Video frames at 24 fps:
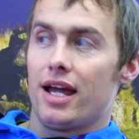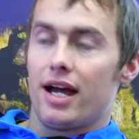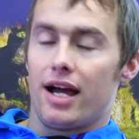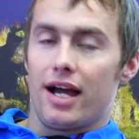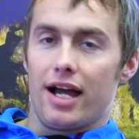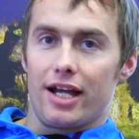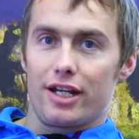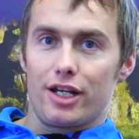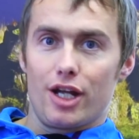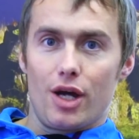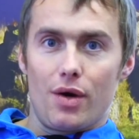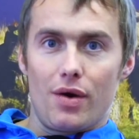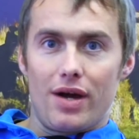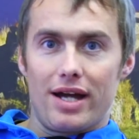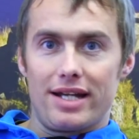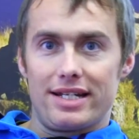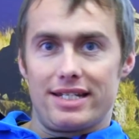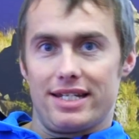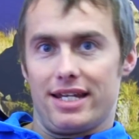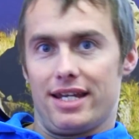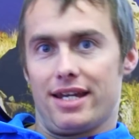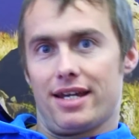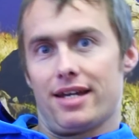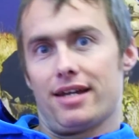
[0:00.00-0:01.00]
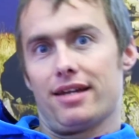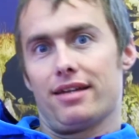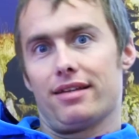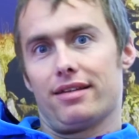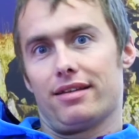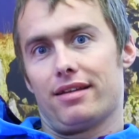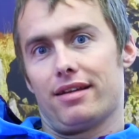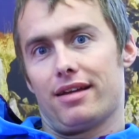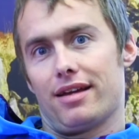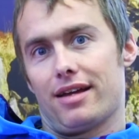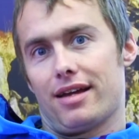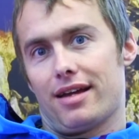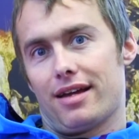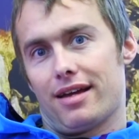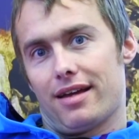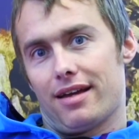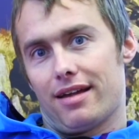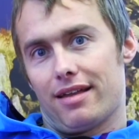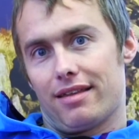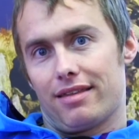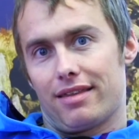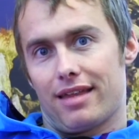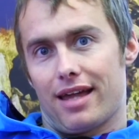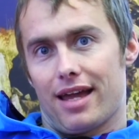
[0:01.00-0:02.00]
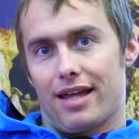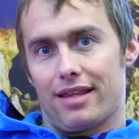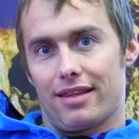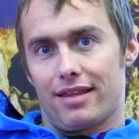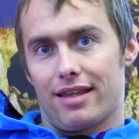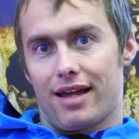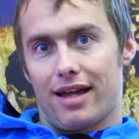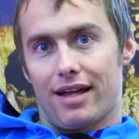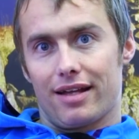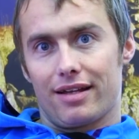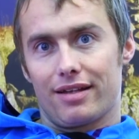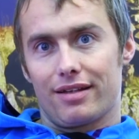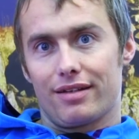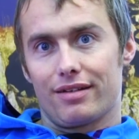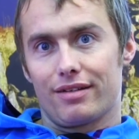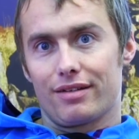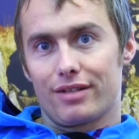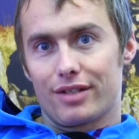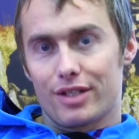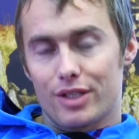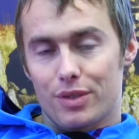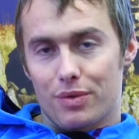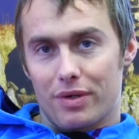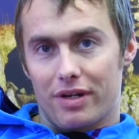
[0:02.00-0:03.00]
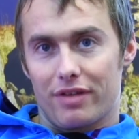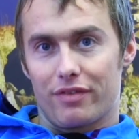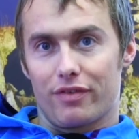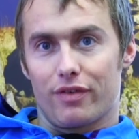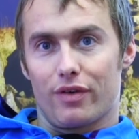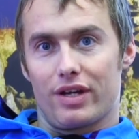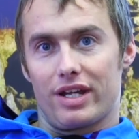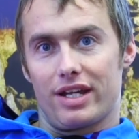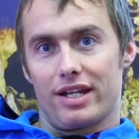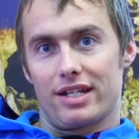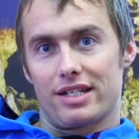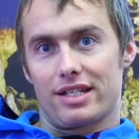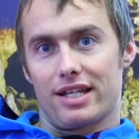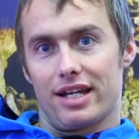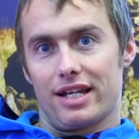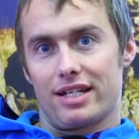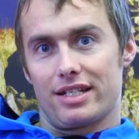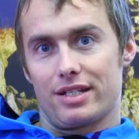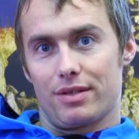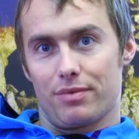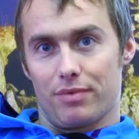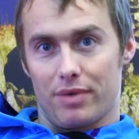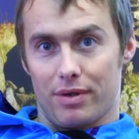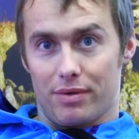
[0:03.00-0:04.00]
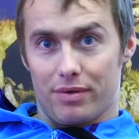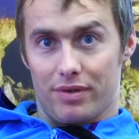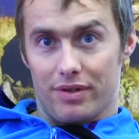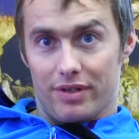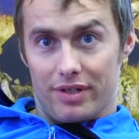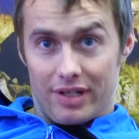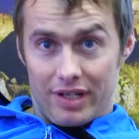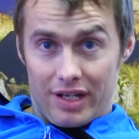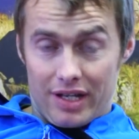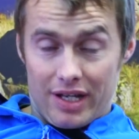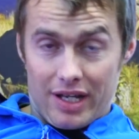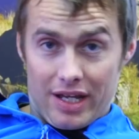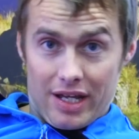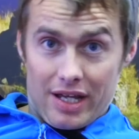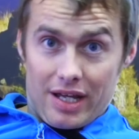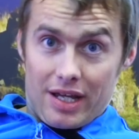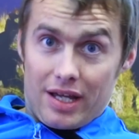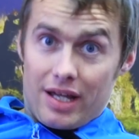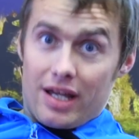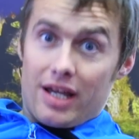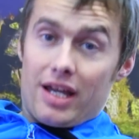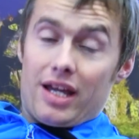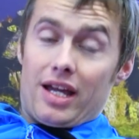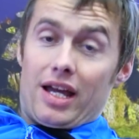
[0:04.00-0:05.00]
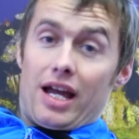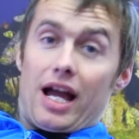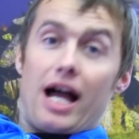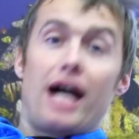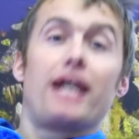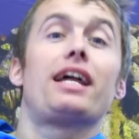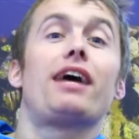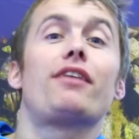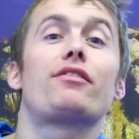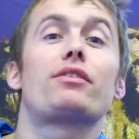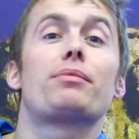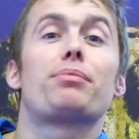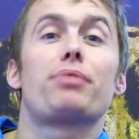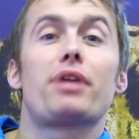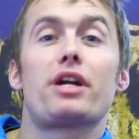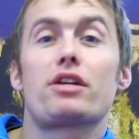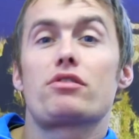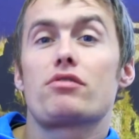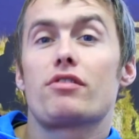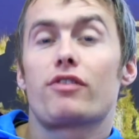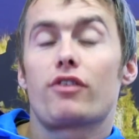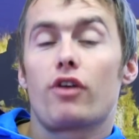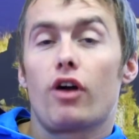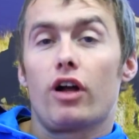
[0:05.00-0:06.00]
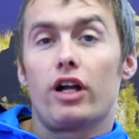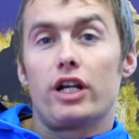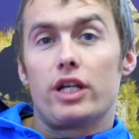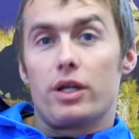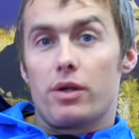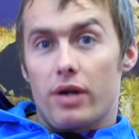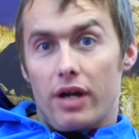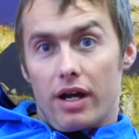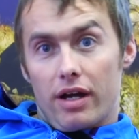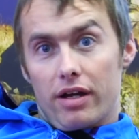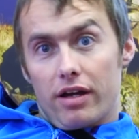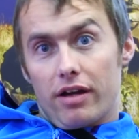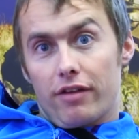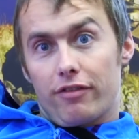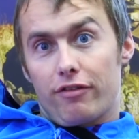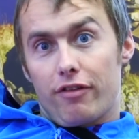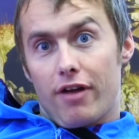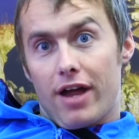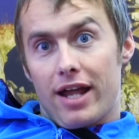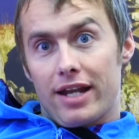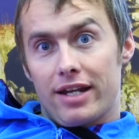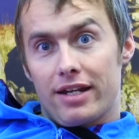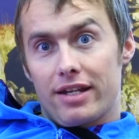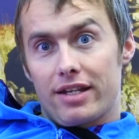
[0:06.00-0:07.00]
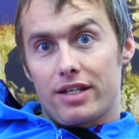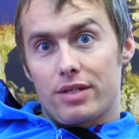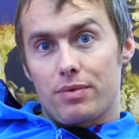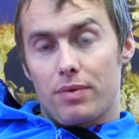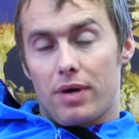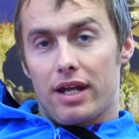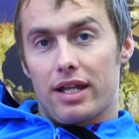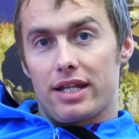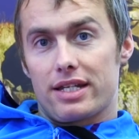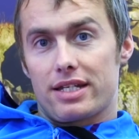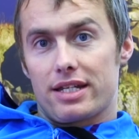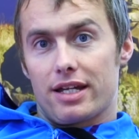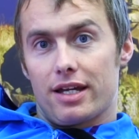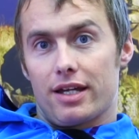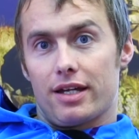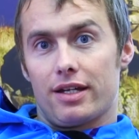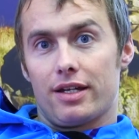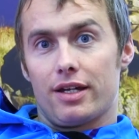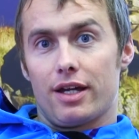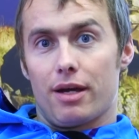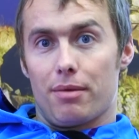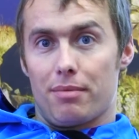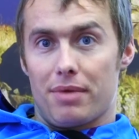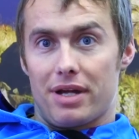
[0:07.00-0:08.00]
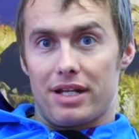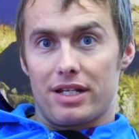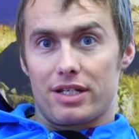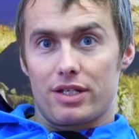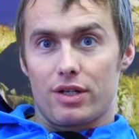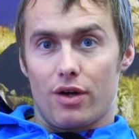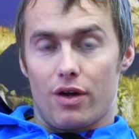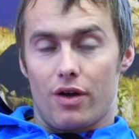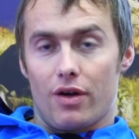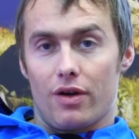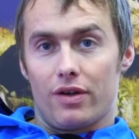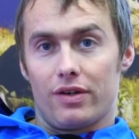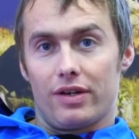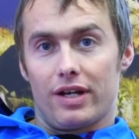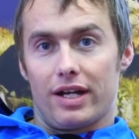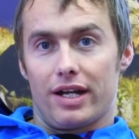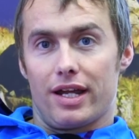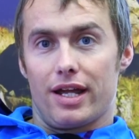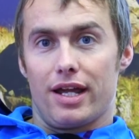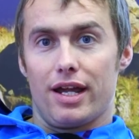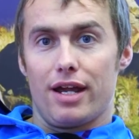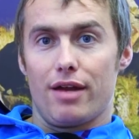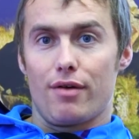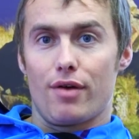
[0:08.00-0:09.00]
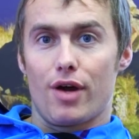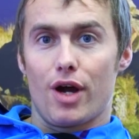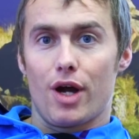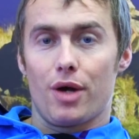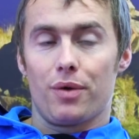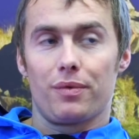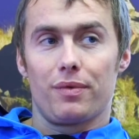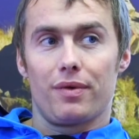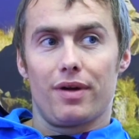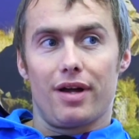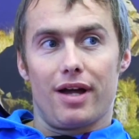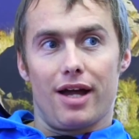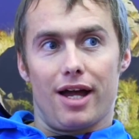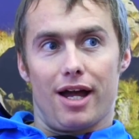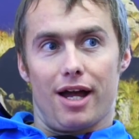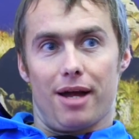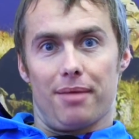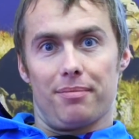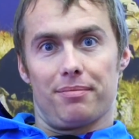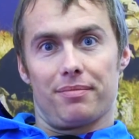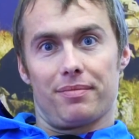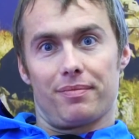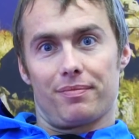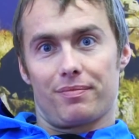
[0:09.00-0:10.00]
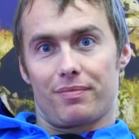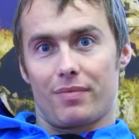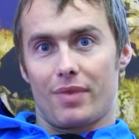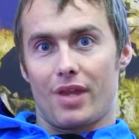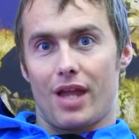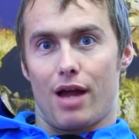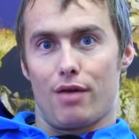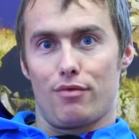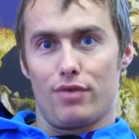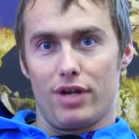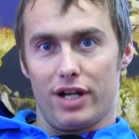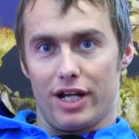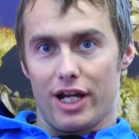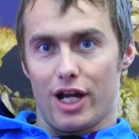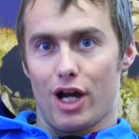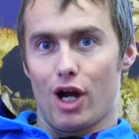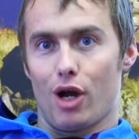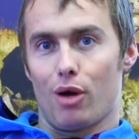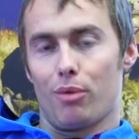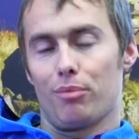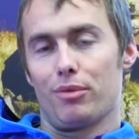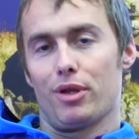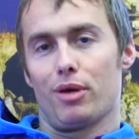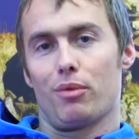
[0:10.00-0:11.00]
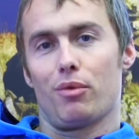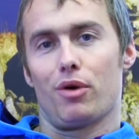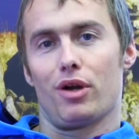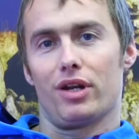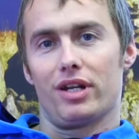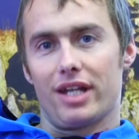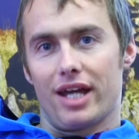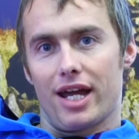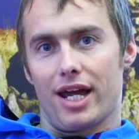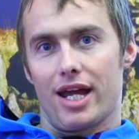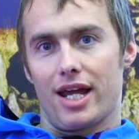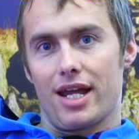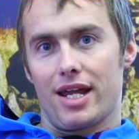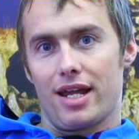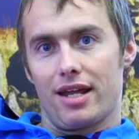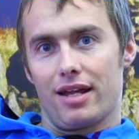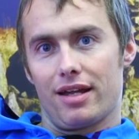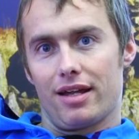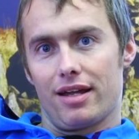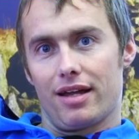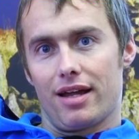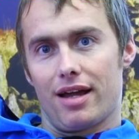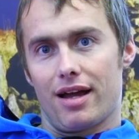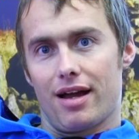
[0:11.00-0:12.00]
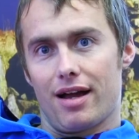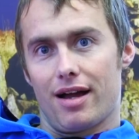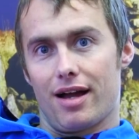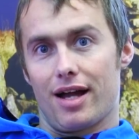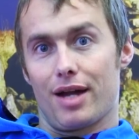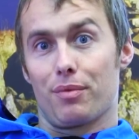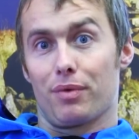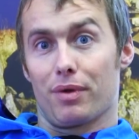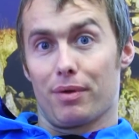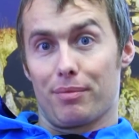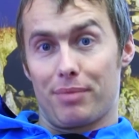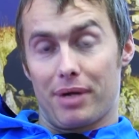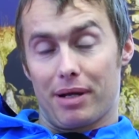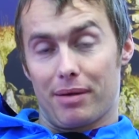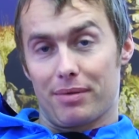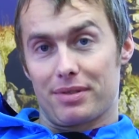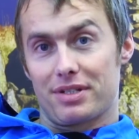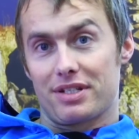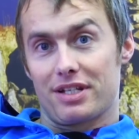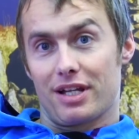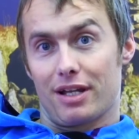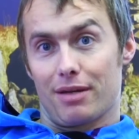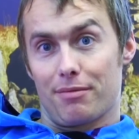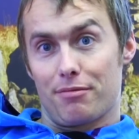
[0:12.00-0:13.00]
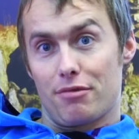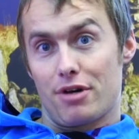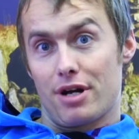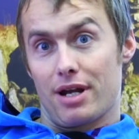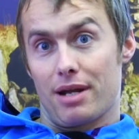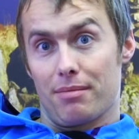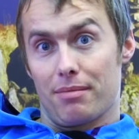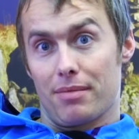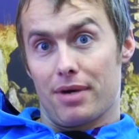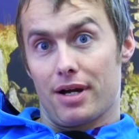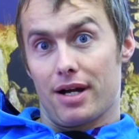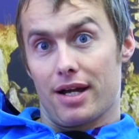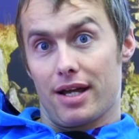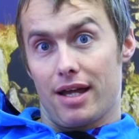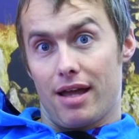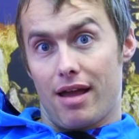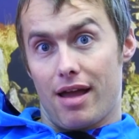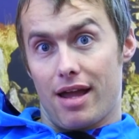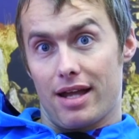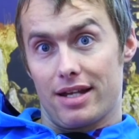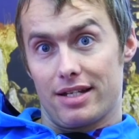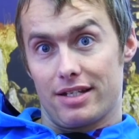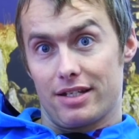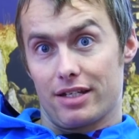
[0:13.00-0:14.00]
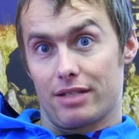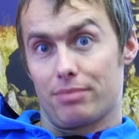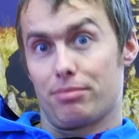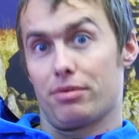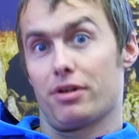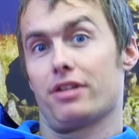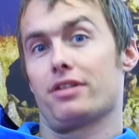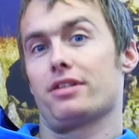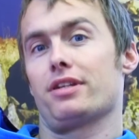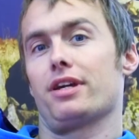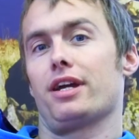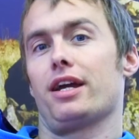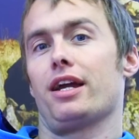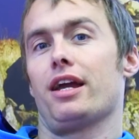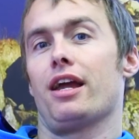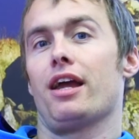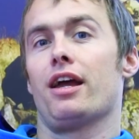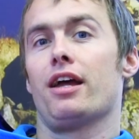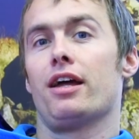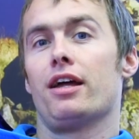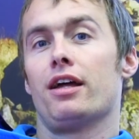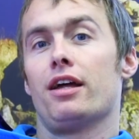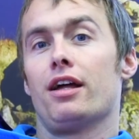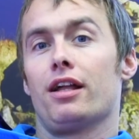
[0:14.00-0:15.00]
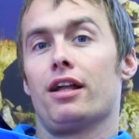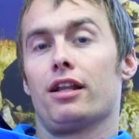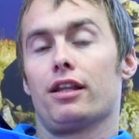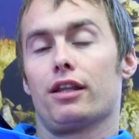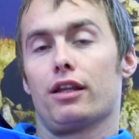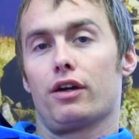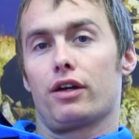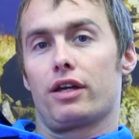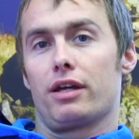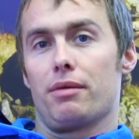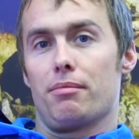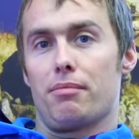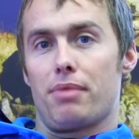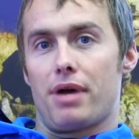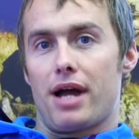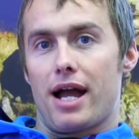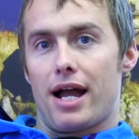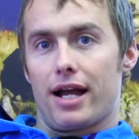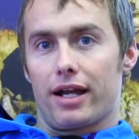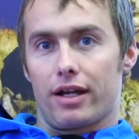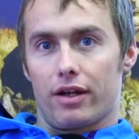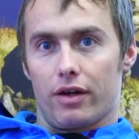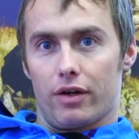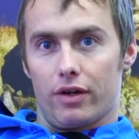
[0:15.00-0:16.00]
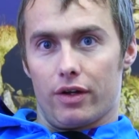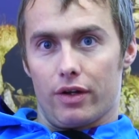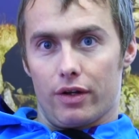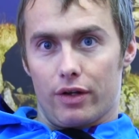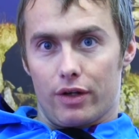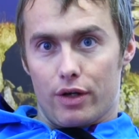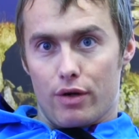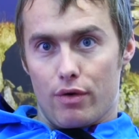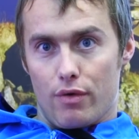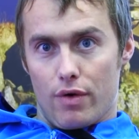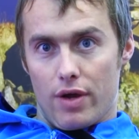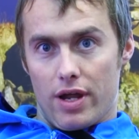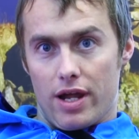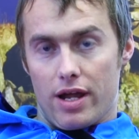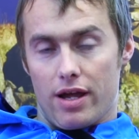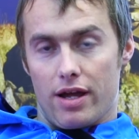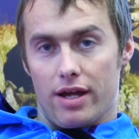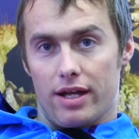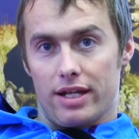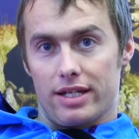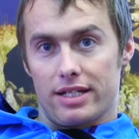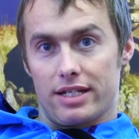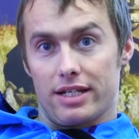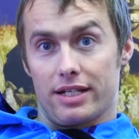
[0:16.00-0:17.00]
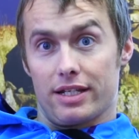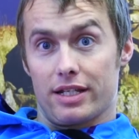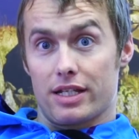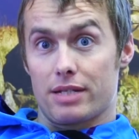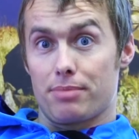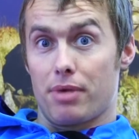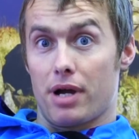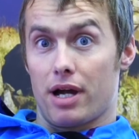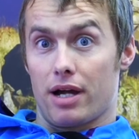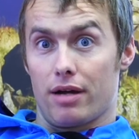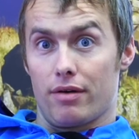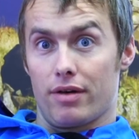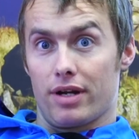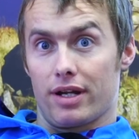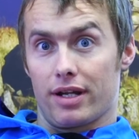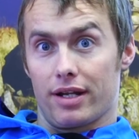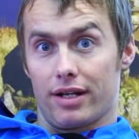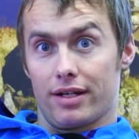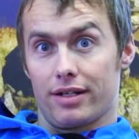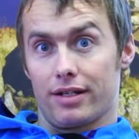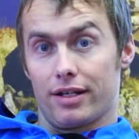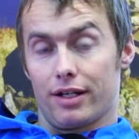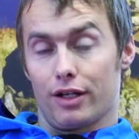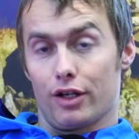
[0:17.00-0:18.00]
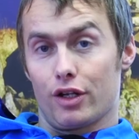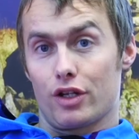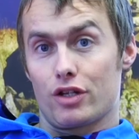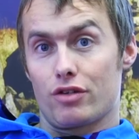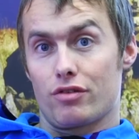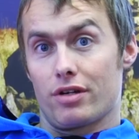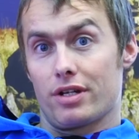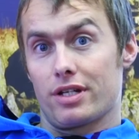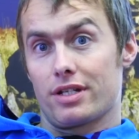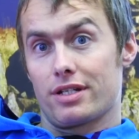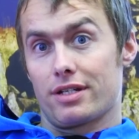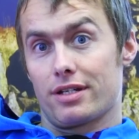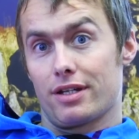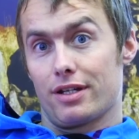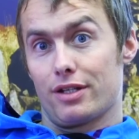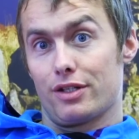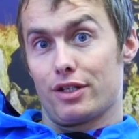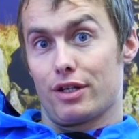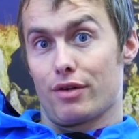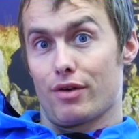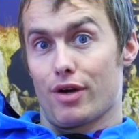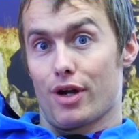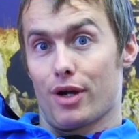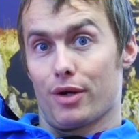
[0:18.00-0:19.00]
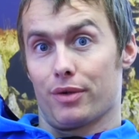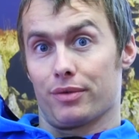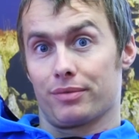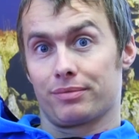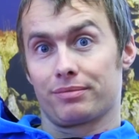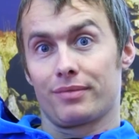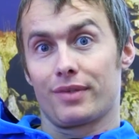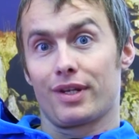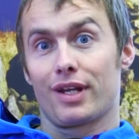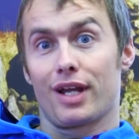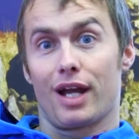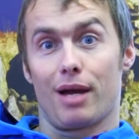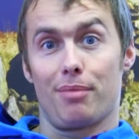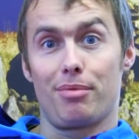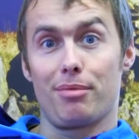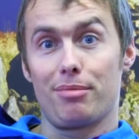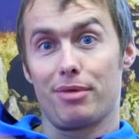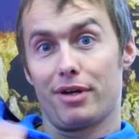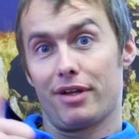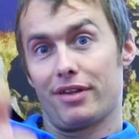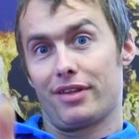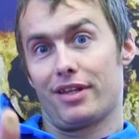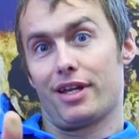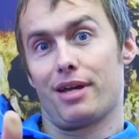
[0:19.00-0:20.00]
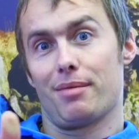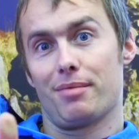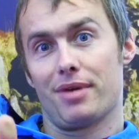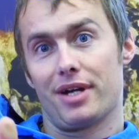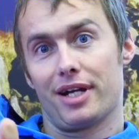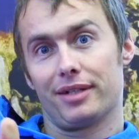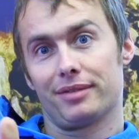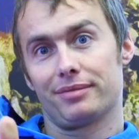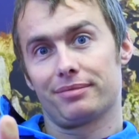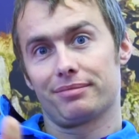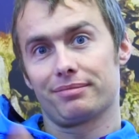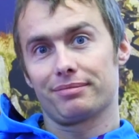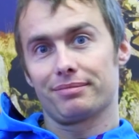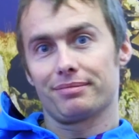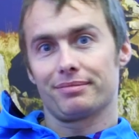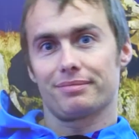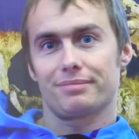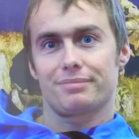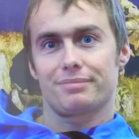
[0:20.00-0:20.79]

I had no idea then that 24 years later I'd have the pleasure of calling you a friend as well as a mentor and a hero. I really hope that one day I will be able to celebrate my 80th birthday looking back on a career as inspiring and illustrious as your own. Happy birthday, mate.